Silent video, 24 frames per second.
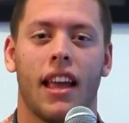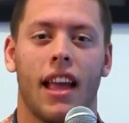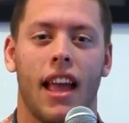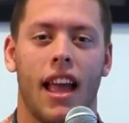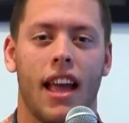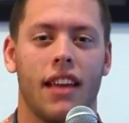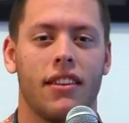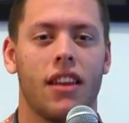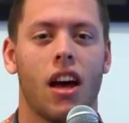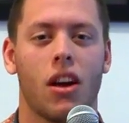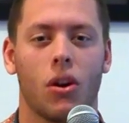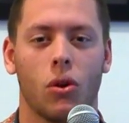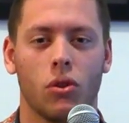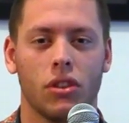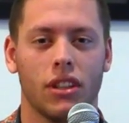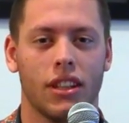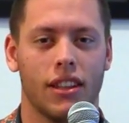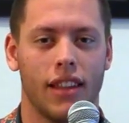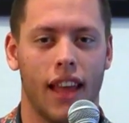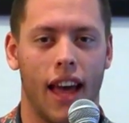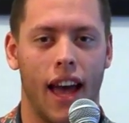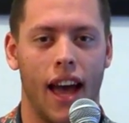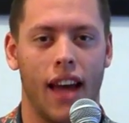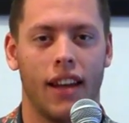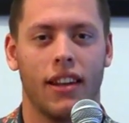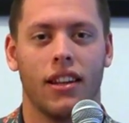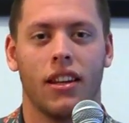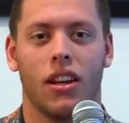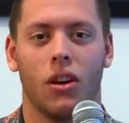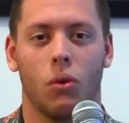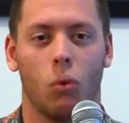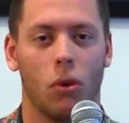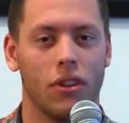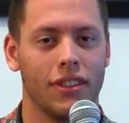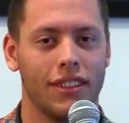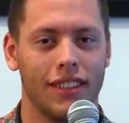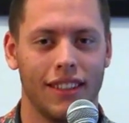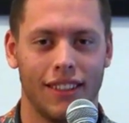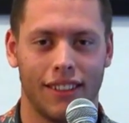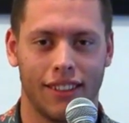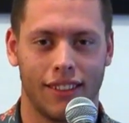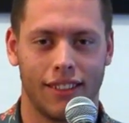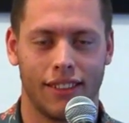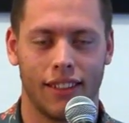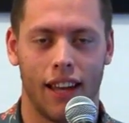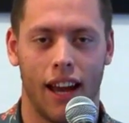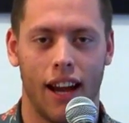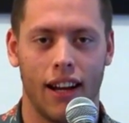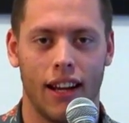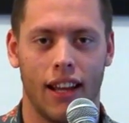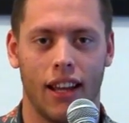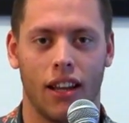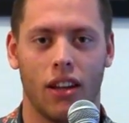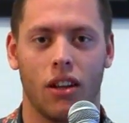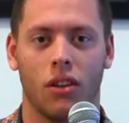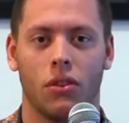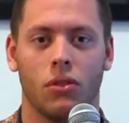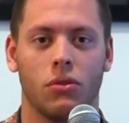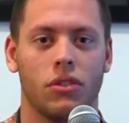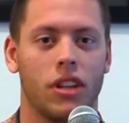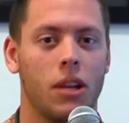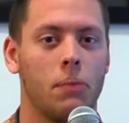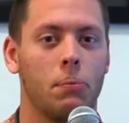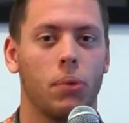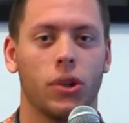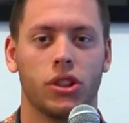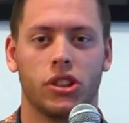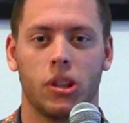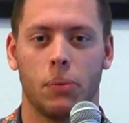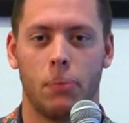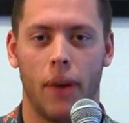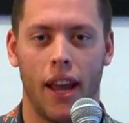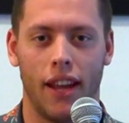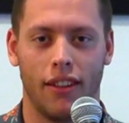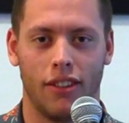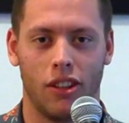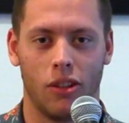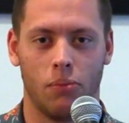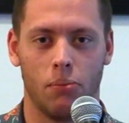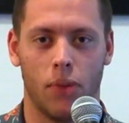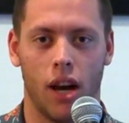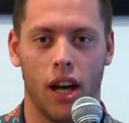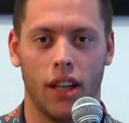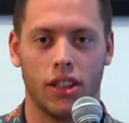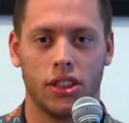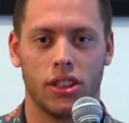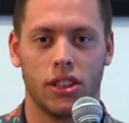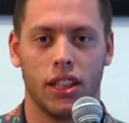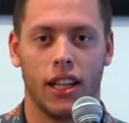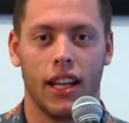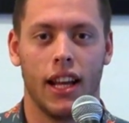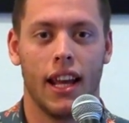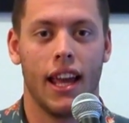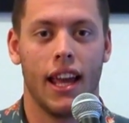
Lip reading: And not only that, wasn't as exciting, didn't push the pace as much,